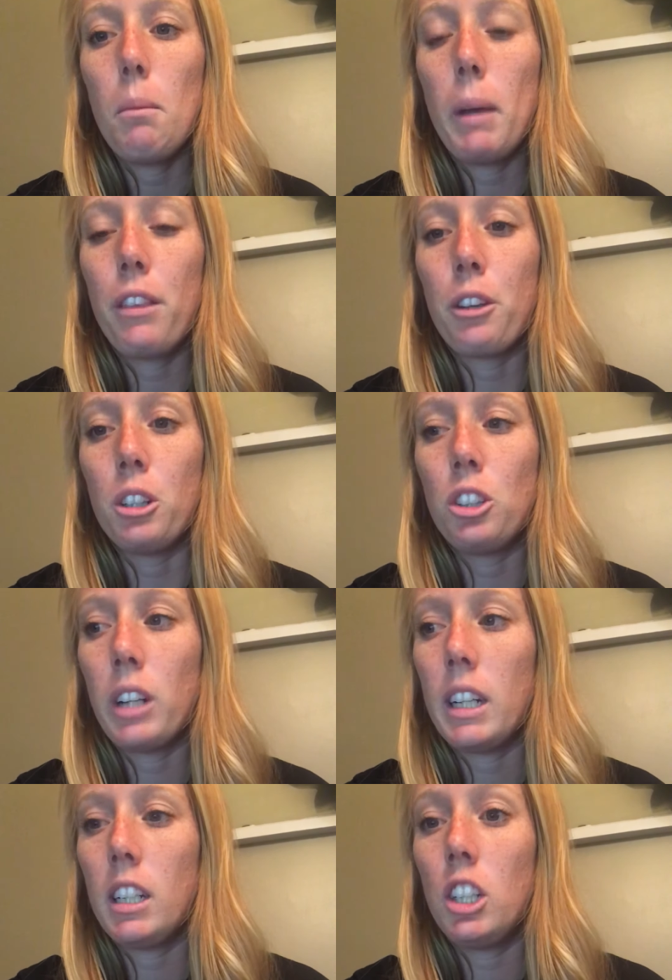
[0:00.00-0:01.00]
My third
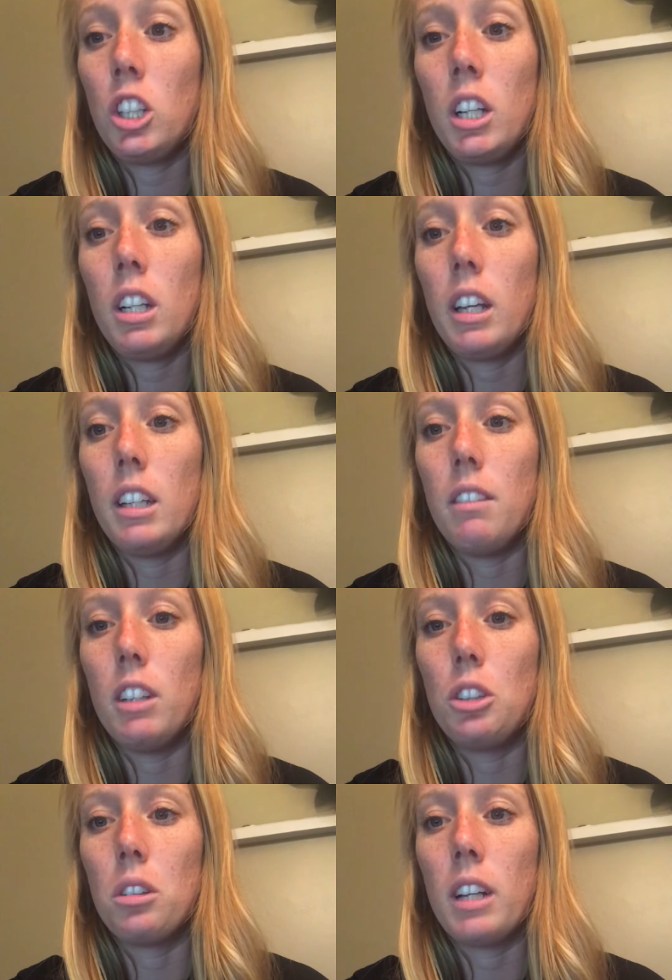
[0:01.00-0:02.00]
strategy,
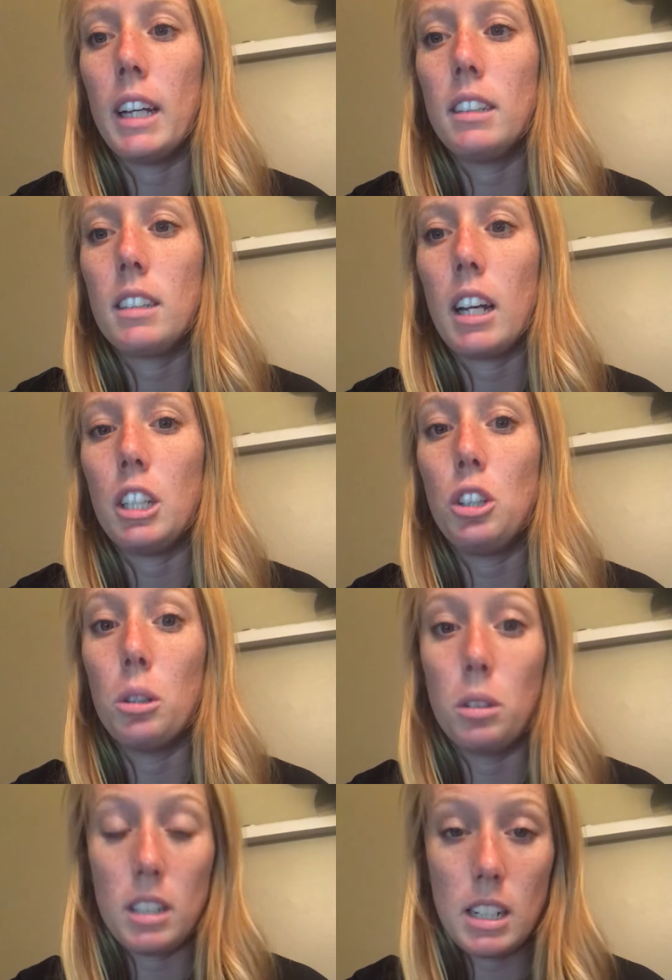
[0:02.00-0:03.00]
individualized, I
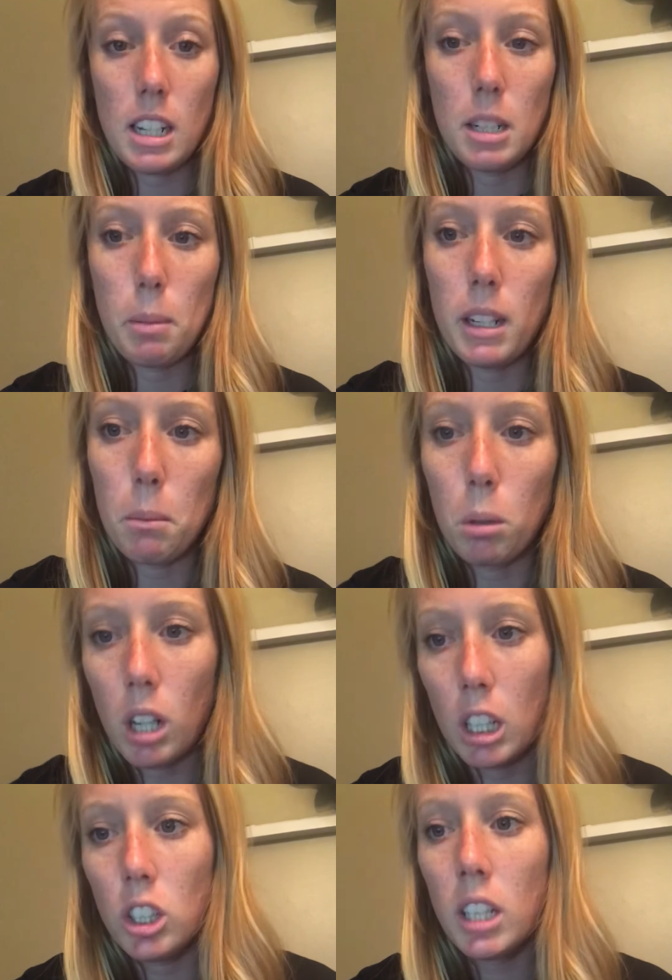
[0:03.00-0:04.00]
chose an independent
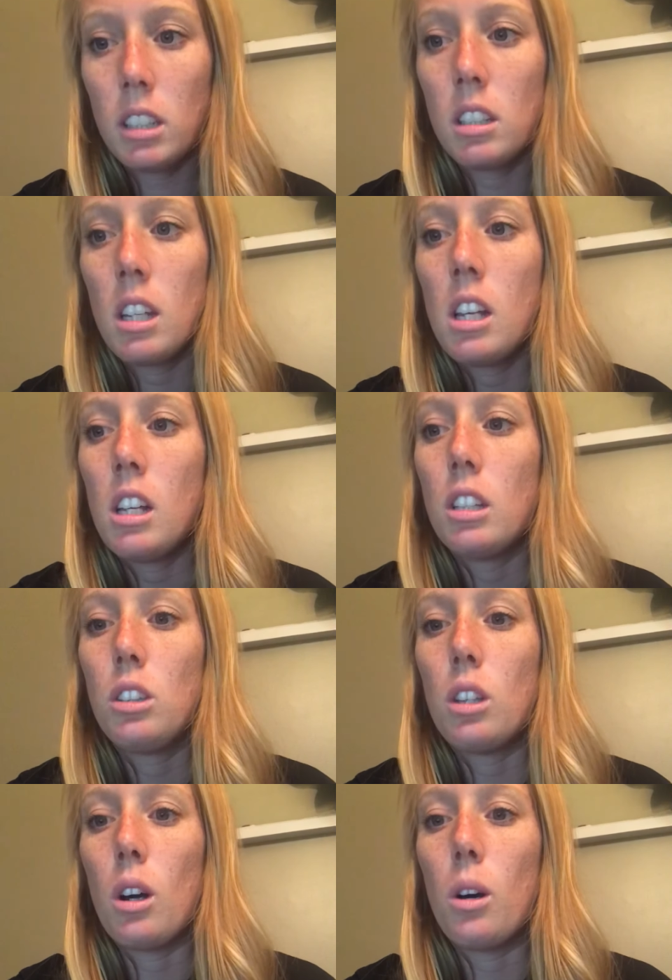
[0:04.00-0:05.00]
project.
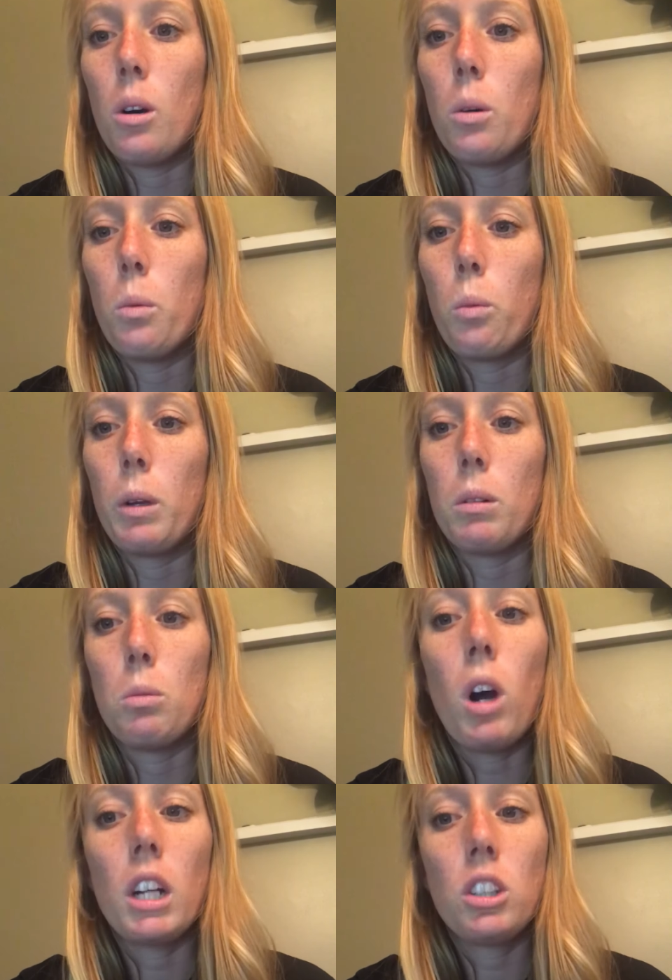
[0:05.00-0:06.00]
So we would
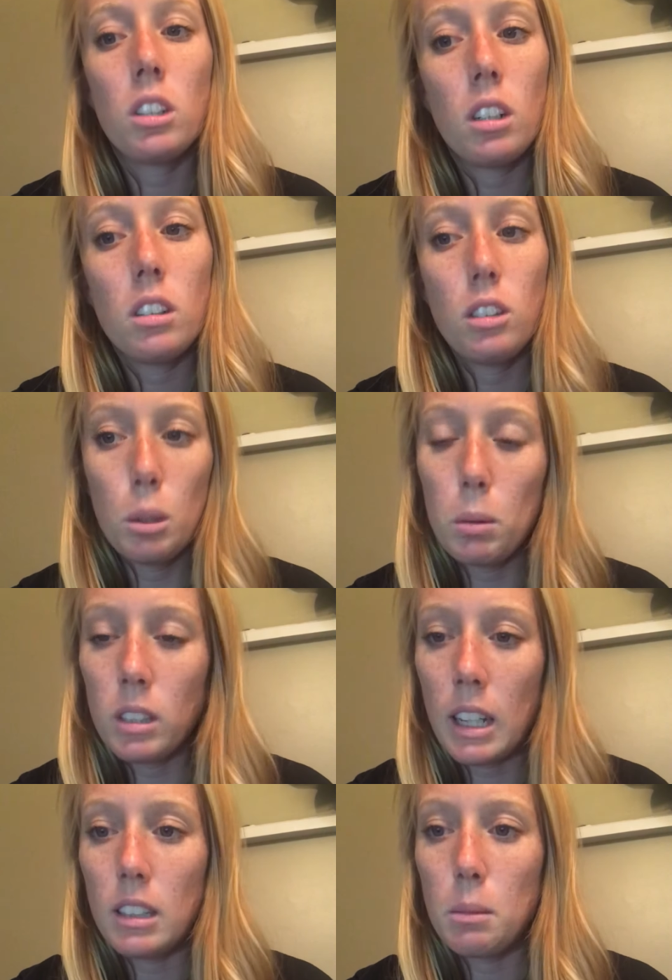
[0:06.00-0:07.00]
watch Super
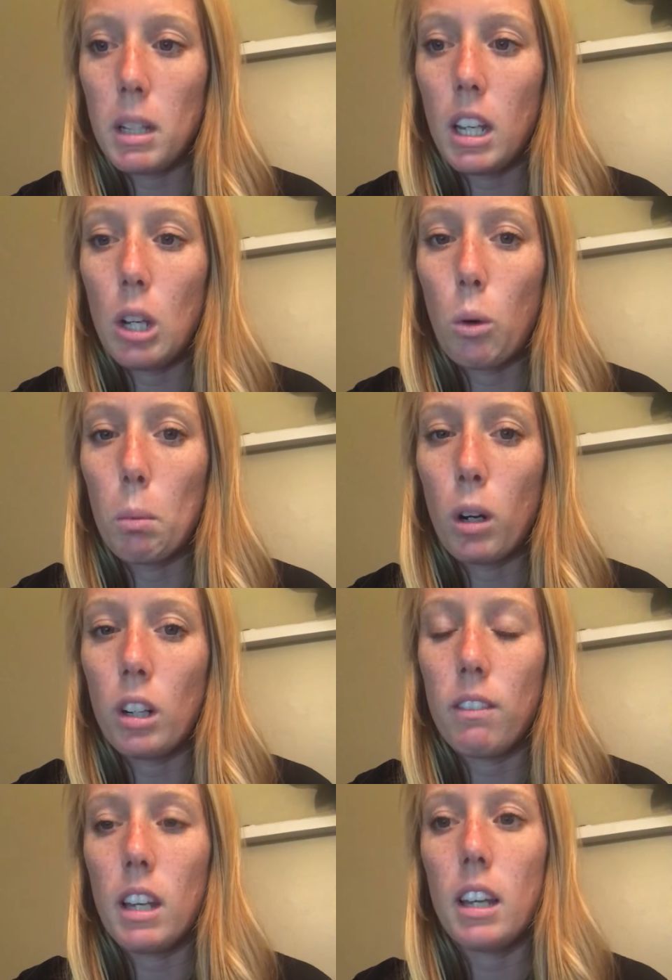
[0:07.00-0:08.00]
Size Me or
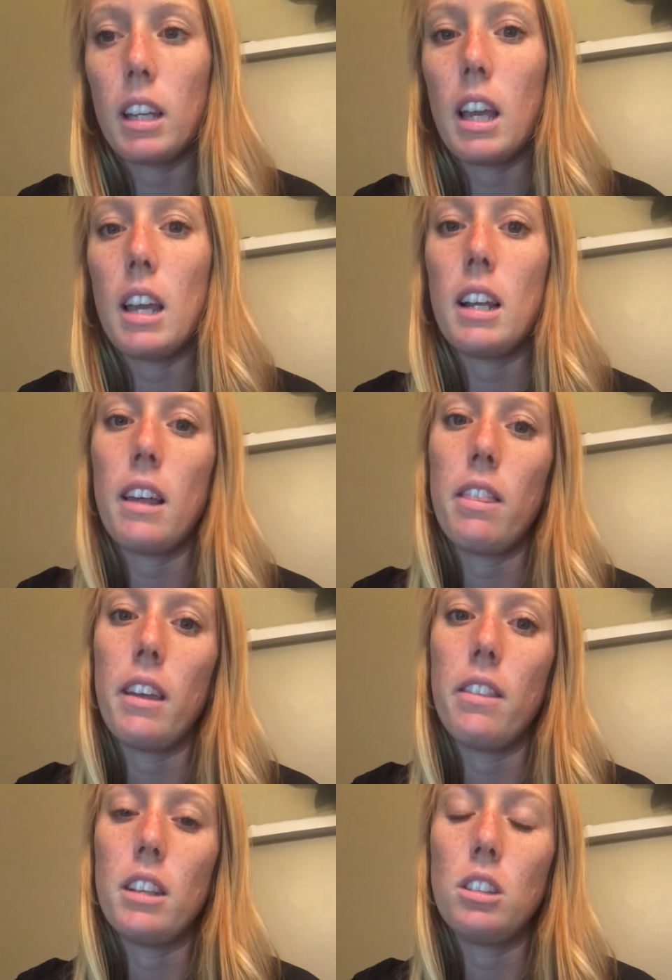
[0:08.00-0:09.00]
part of it again, and
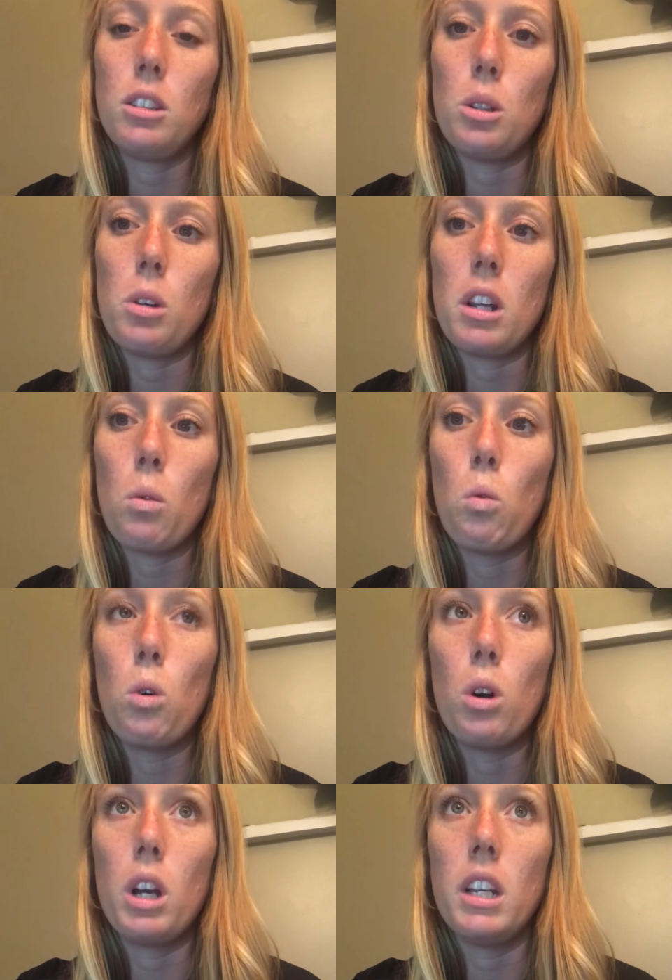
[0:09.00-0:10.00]
then the student
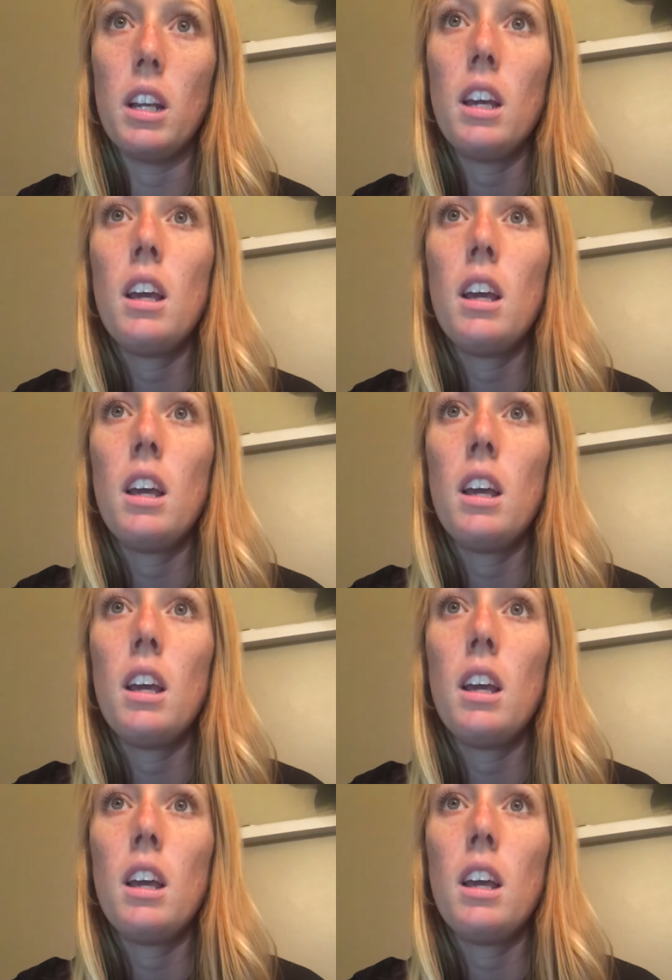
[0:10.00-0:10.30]
would